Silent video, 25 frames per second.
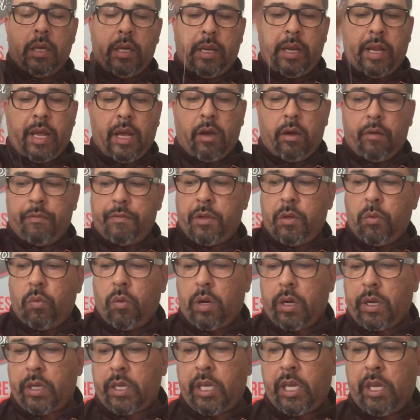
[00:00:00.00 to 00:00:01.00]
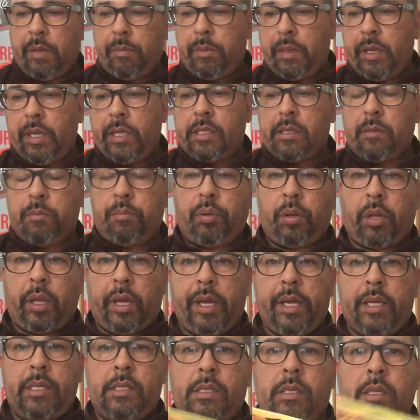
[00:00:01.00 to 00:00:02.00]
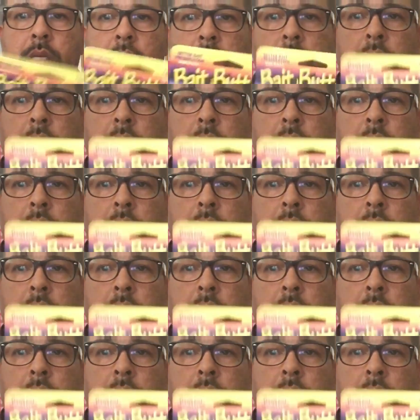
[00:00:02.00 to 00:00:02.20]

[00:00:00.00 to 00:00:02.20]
Now if you want to keep these in place,